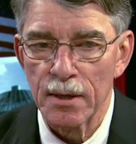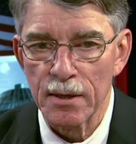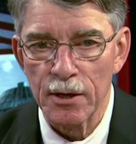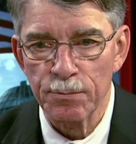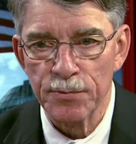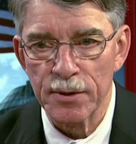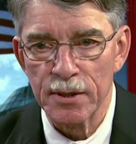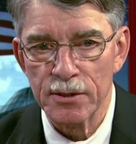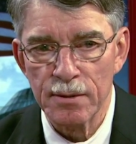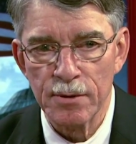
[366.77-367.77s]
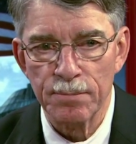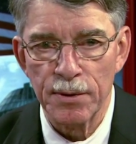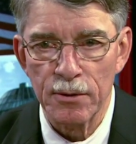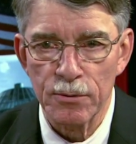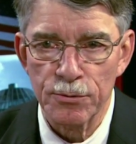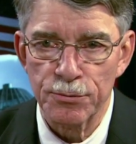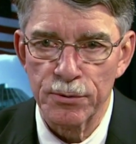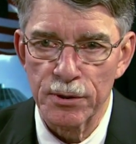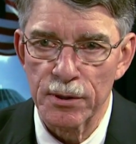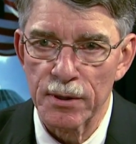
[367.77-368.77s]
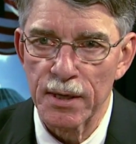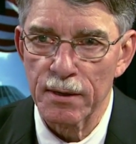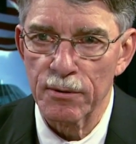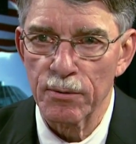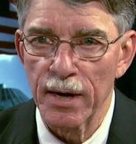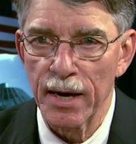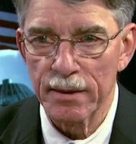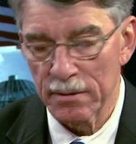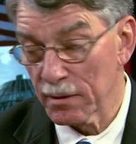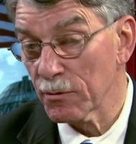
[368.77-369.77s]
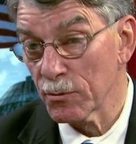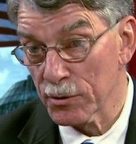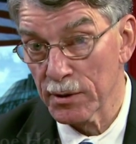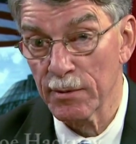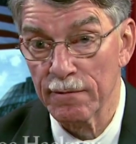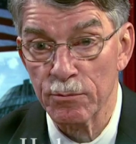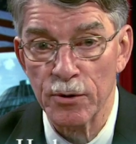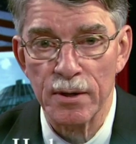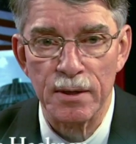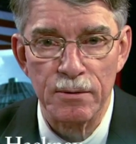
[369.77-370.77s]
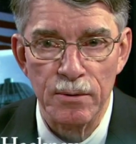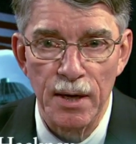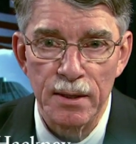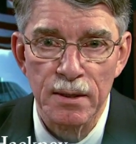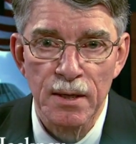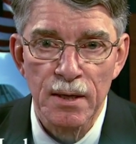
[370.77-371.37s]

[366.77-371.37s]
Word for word: and hope the, some of the polls were incorrect, and of course some of them were incorrect.